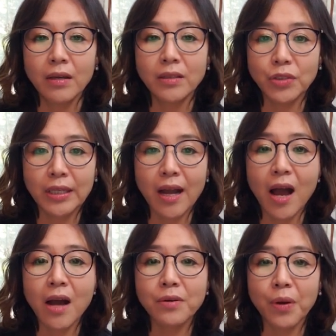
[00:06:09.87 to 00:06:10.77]
In
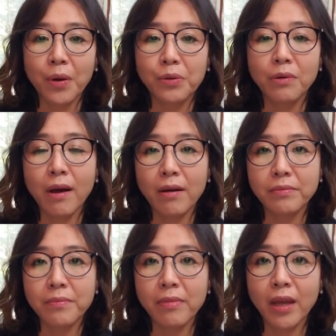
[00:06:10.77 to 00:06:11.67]
Chicago,
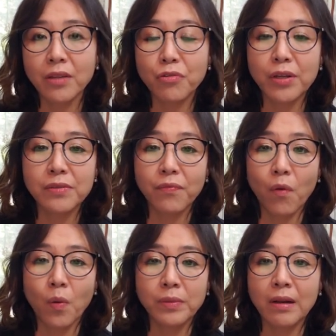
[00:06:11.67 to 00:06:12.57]
they
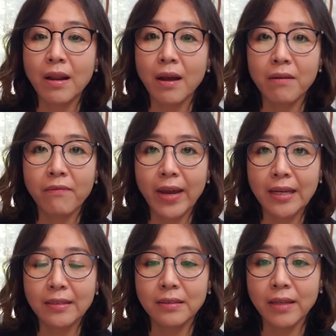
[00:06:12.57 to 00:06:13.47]
transformed a lot of
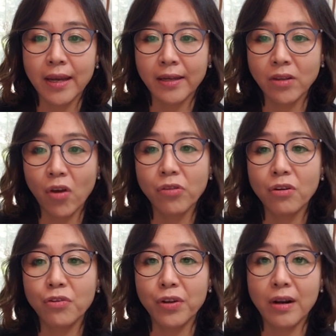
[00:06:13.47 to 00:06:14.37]
vacant and
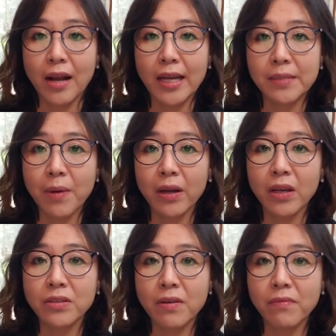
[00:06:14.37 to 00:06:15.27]
underutilized
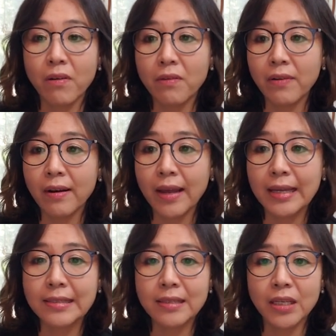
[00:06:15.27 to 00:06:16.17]
pockets of urban
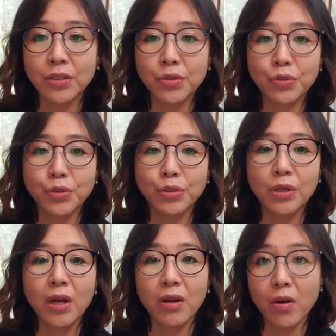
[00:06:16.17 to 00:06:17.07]
lands
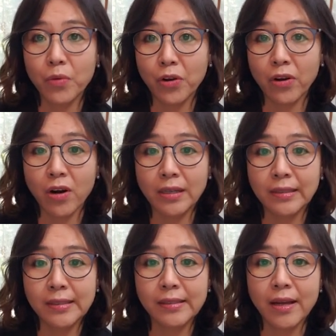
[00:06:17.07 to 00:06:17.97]
into community
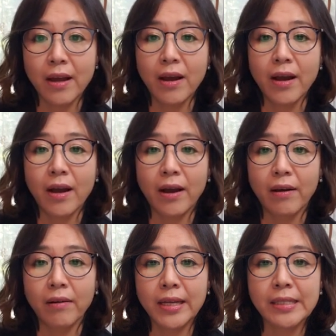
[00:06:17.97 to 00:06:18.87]
gardens,
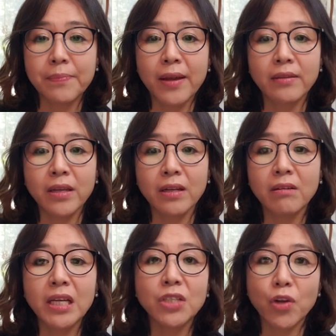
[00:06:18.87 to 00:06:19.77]
expanding
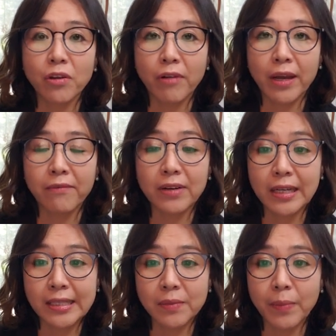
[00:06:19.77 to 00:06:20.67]
regenerative
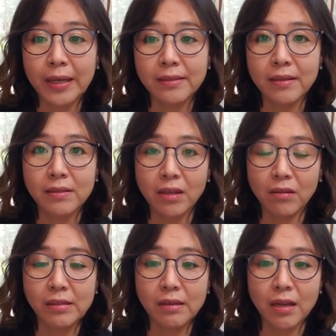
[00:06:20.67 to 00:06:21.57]
green spaces in
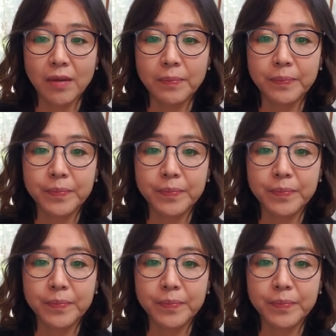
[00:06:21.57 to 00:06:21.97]
the city.